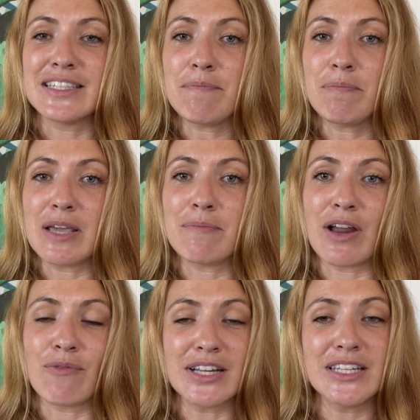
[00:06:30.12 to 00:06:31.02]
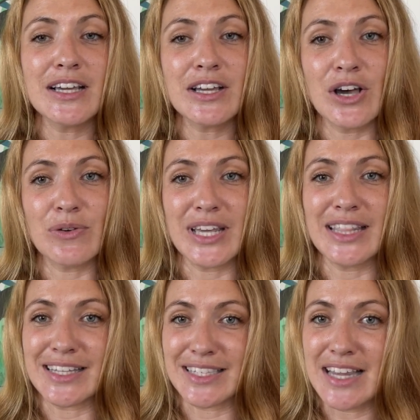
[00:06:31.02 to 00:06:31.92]
simply by writing a code
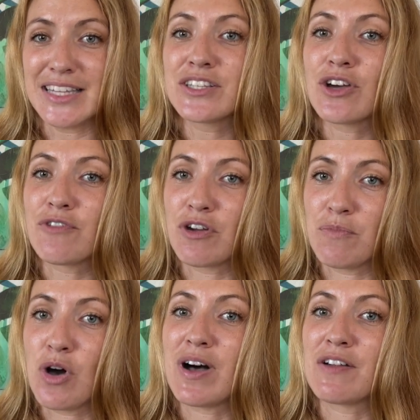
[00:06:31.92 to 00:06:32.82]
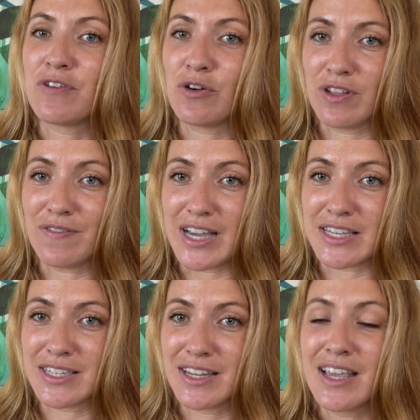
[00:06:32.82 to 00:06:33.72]
in the settings of your mobile phone
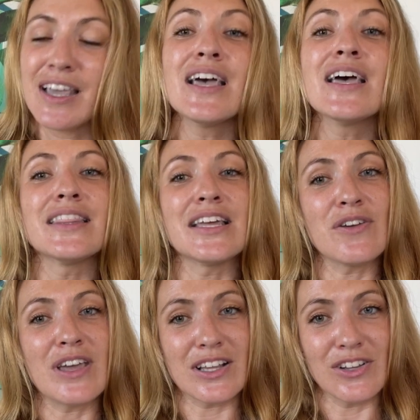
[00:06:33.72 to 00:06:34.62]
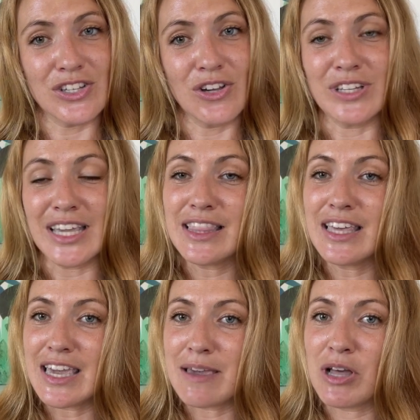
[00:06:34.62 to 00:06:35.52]
device that you can consult in
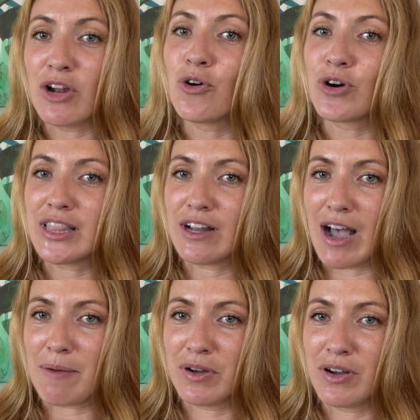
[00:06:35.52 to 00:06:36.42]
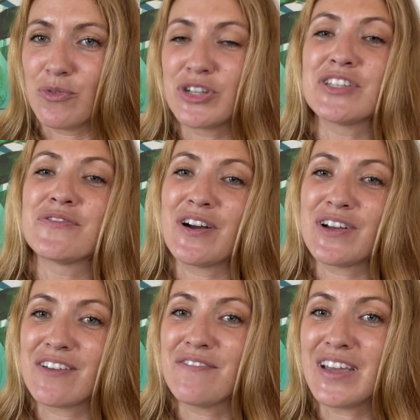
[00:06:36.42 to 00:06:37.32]
the email or in their app, which is
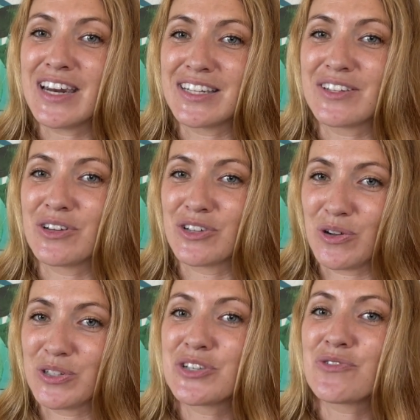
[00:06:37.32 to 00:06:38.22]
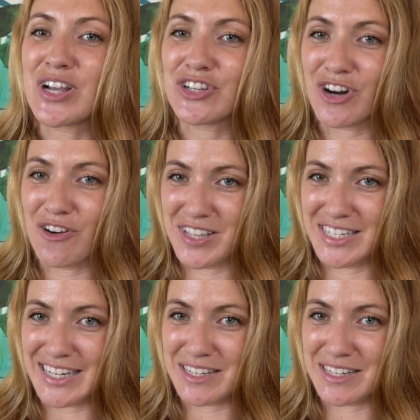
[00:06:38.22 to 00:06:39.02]
very convenient to control the duration of the data